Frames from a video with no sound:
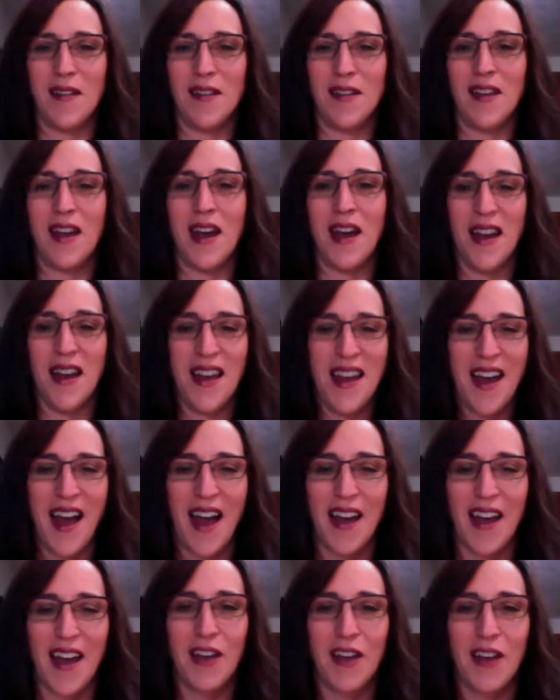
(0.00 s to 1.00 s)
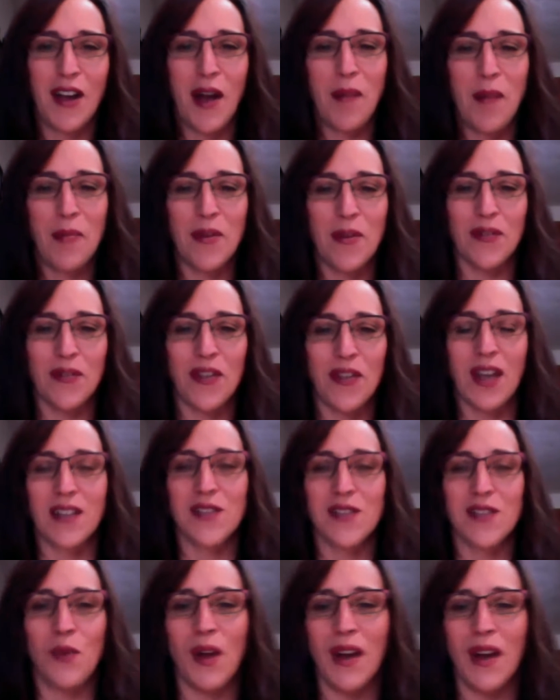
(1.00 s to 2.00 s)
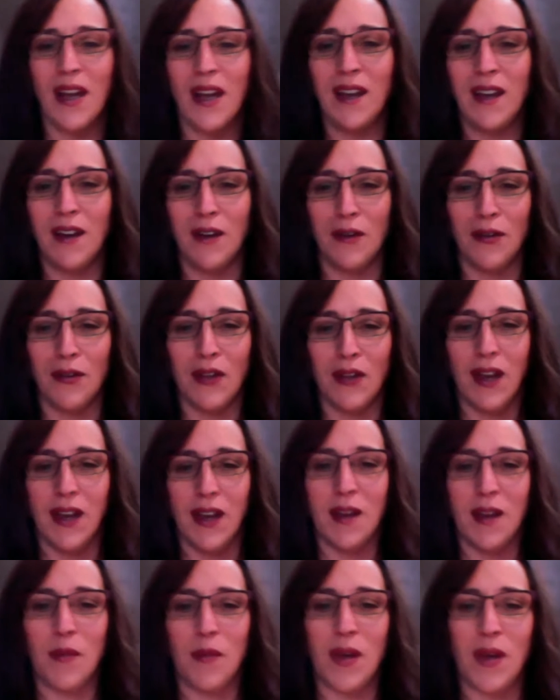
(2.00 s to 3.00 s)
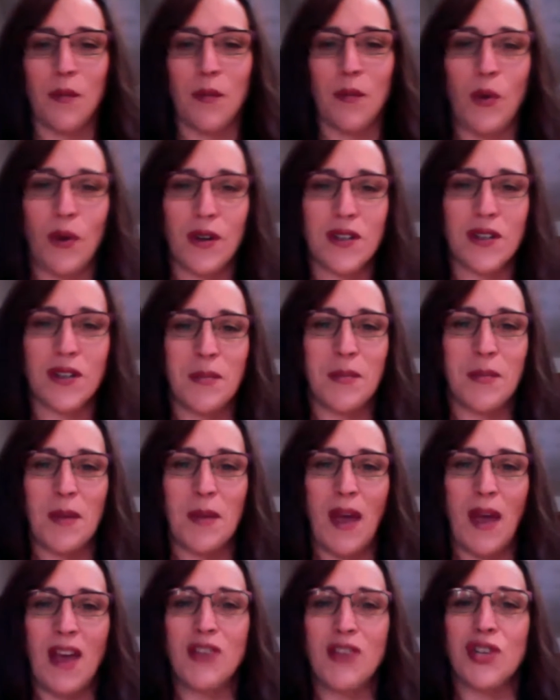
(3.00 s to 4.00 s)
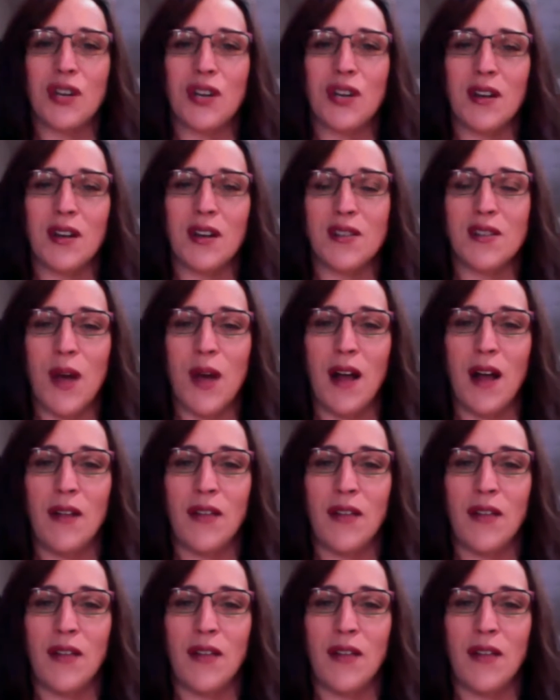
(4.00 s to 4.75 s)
yeah. I hear a couple of things. One, I hear that it can be important to be patient as well.